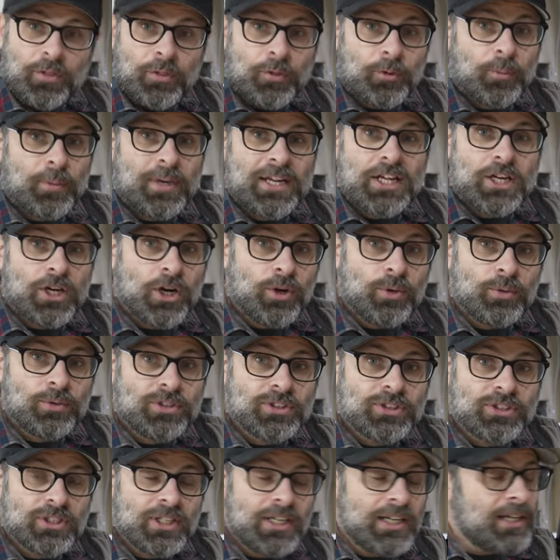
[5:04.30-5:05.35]
3
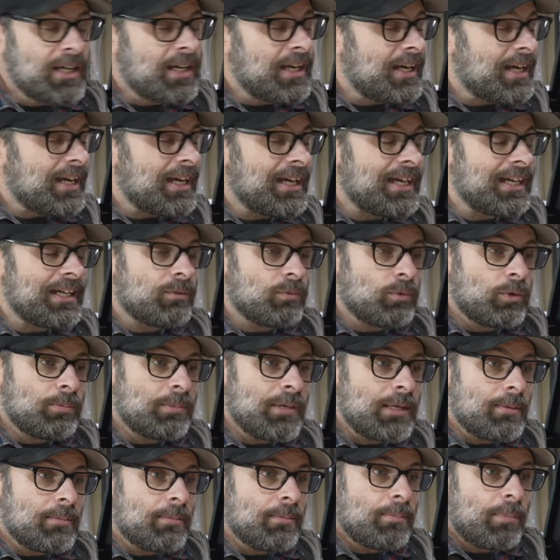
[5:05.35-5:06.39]
coats. It will
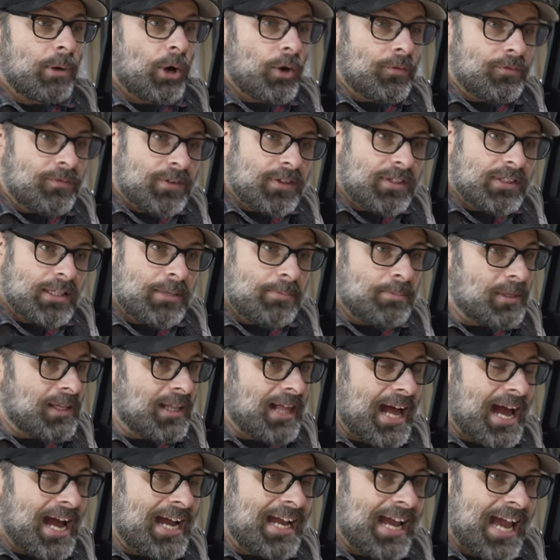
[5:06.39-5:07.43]
be perfectly
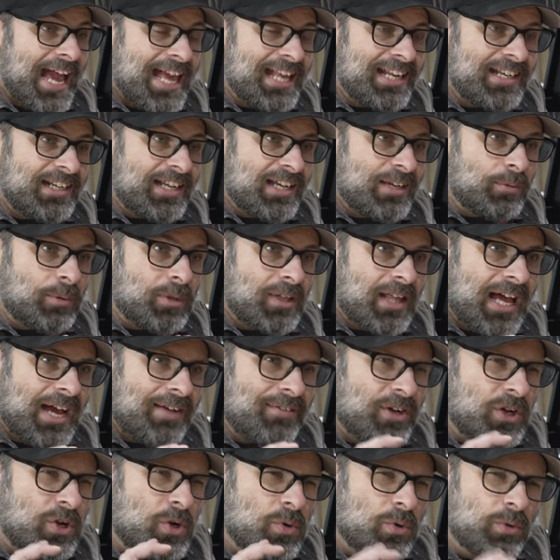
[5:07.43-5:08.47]
black and it will have
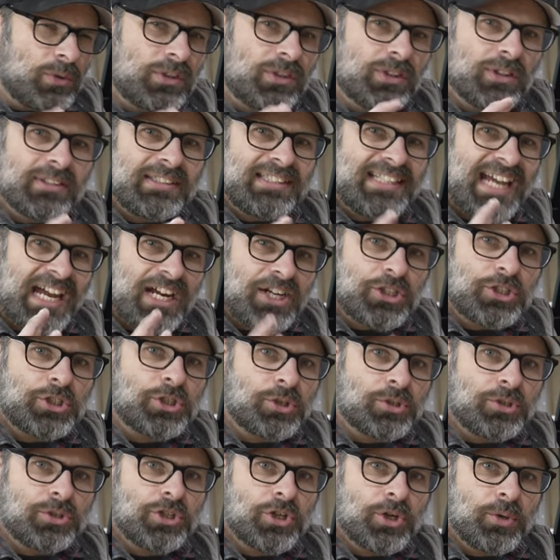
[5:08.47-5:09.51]
a cool little
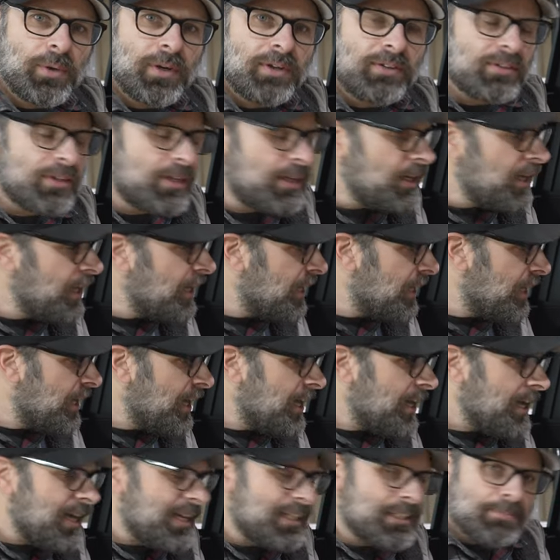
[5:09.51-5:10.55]
texture to it.
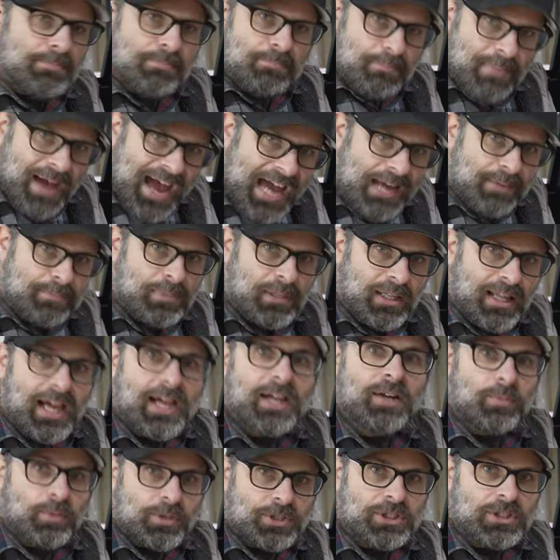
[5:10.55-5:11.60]
It's matte
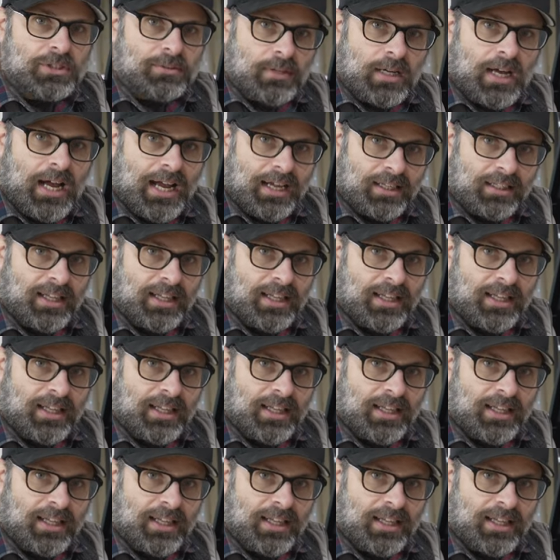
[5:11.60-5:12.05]
black, which I